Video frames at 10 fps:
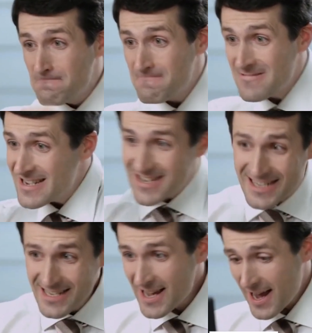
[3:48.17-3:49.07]

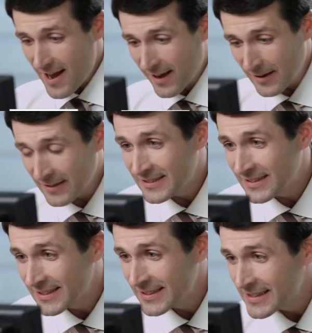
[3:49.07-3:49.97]

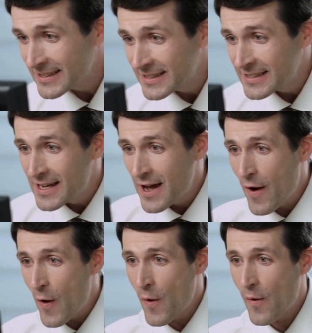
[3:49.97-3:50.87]

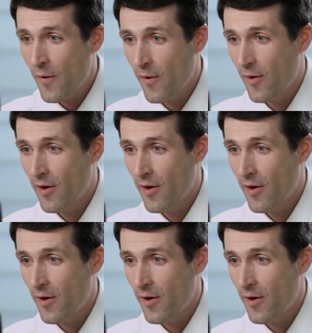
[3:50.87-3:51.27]
No one is speaking in this clip.